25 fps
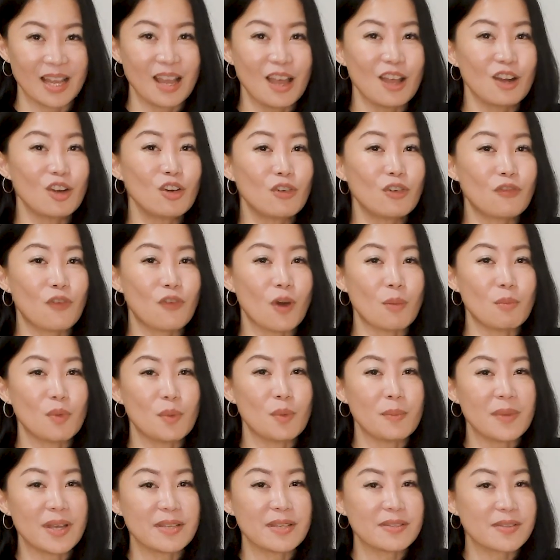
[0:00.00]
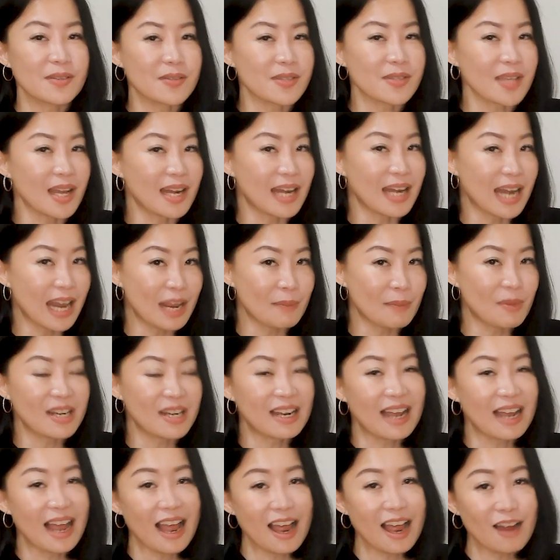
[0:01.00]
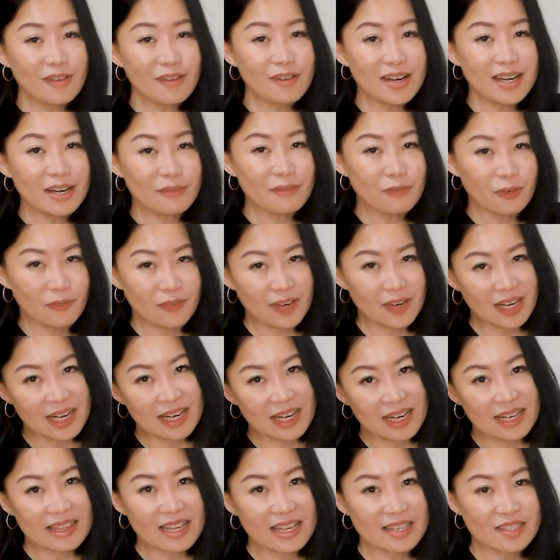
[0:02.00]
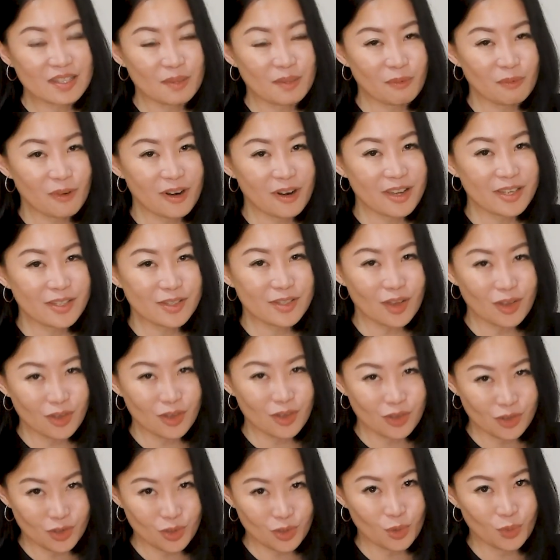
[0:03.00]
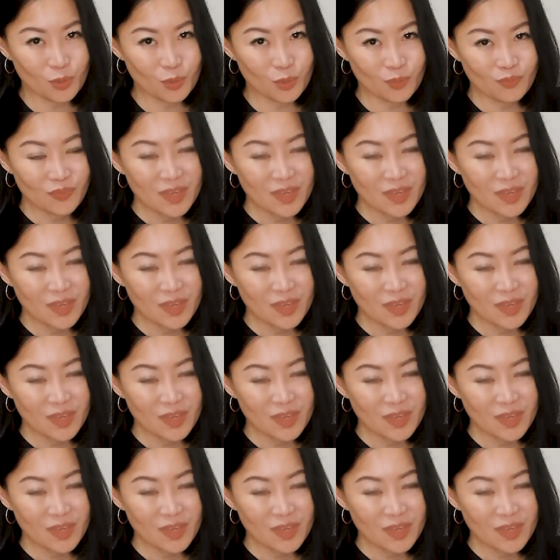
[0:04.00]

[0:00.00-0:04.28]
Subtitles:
Look for moments labeled currently fulfilling that surprised you.